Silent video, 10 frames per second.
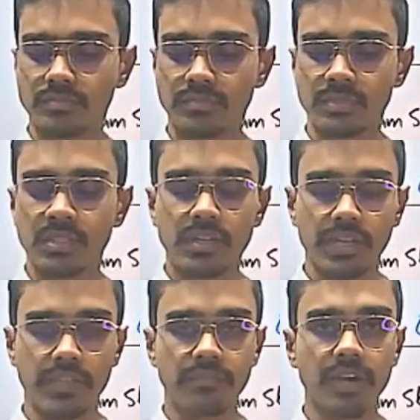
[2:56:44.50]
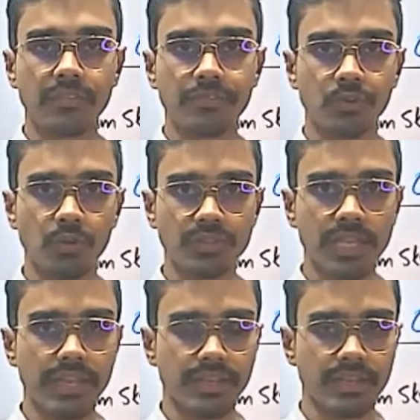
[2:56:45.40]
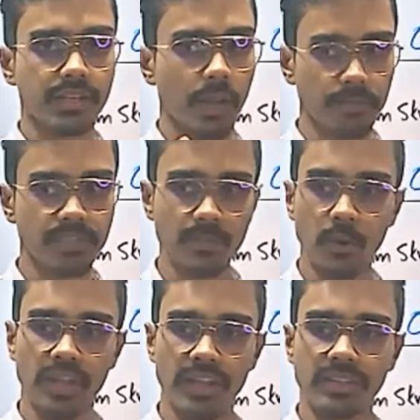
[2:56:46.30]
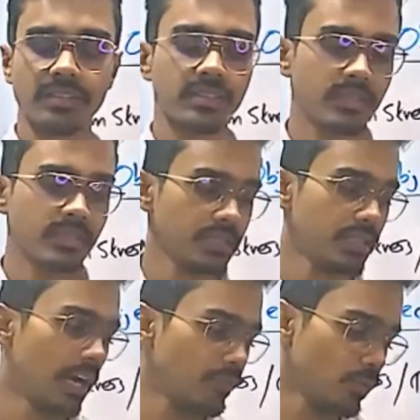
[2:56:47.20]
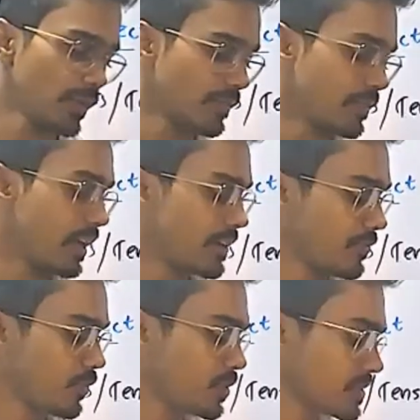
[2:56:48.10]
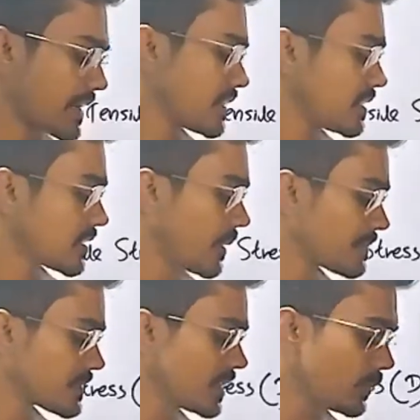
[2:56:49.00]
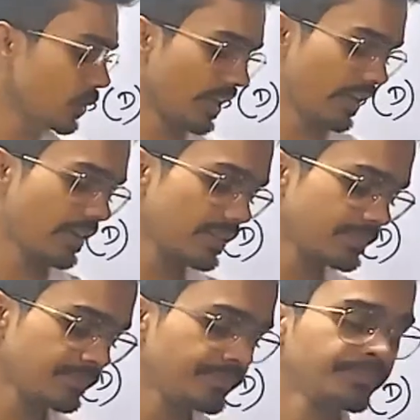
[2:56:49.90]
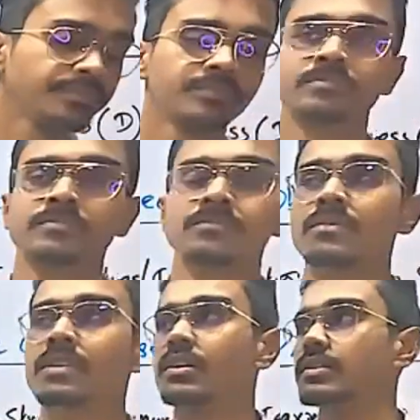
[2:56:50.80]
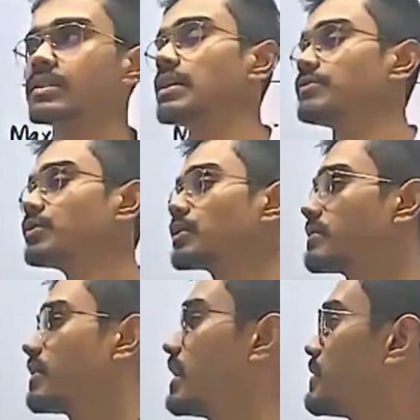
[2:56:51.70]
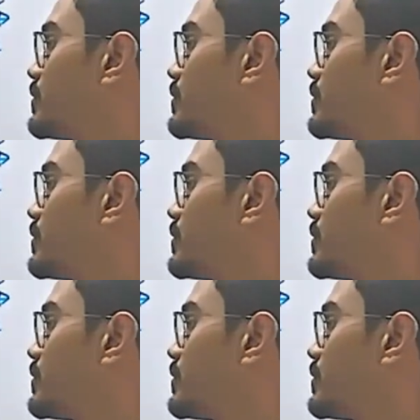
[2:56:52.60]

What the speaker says: required force at rupture point. Therefore, required force at rupture point. Therefore, required force